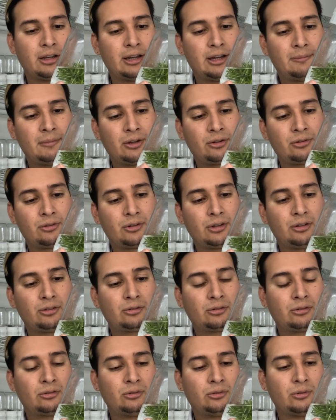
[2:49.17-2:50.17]
Make sure
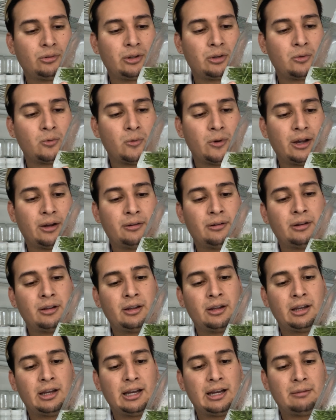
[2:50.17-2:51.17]
it's doing well.
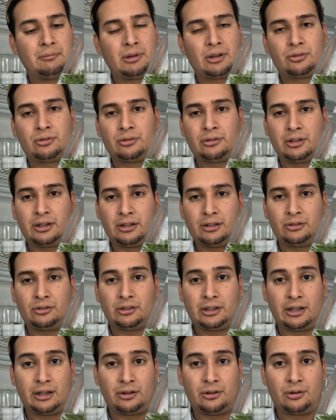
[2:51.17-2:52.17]
Make sure there is
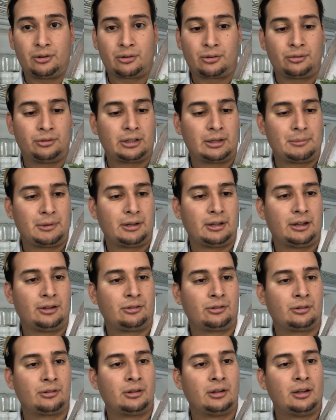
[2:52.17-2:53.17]
no
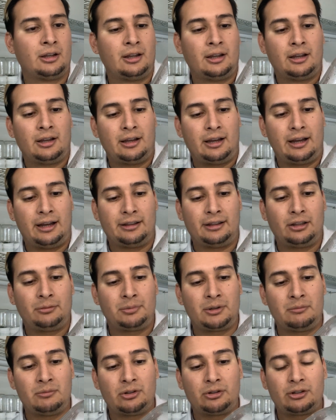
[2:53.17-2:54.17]
contamination. And that's
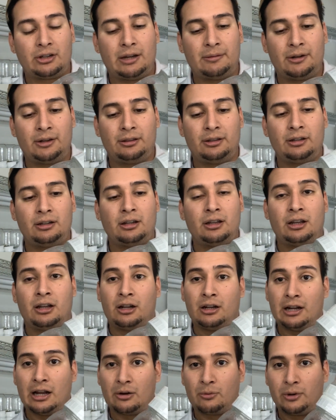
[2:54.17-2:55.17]
pretty much everything.
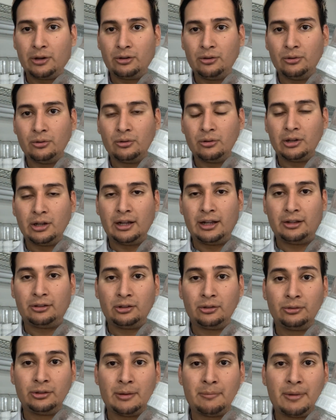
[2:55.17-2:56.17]
Now, when you
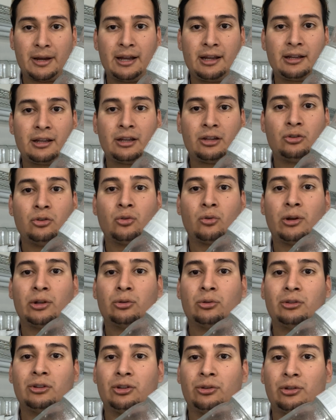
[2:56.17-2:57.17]
tilt it back, you want
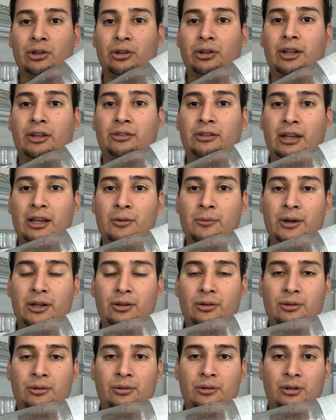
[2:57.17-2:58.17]
to tilt it the same way
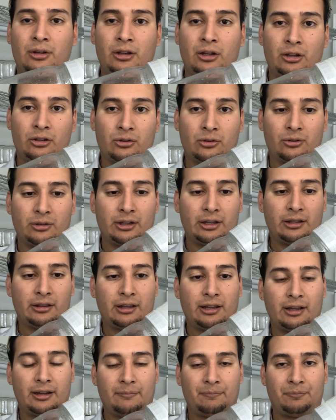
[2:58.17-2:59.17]
you did
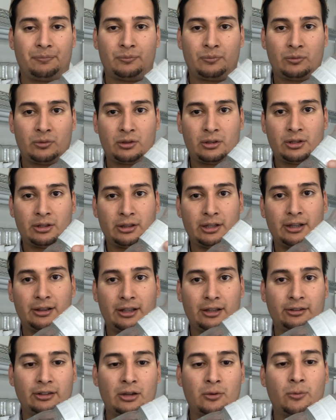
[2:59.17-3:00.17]

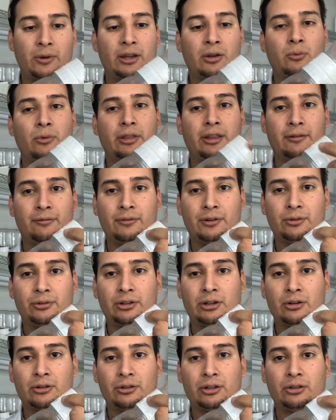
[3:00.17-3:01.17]
the same way with the
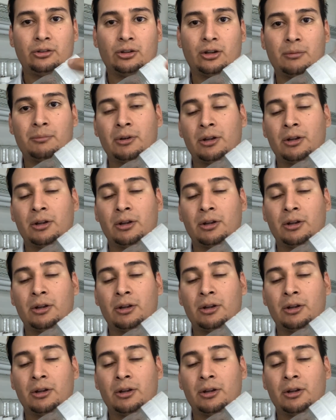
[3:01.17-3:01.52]
filter on the top.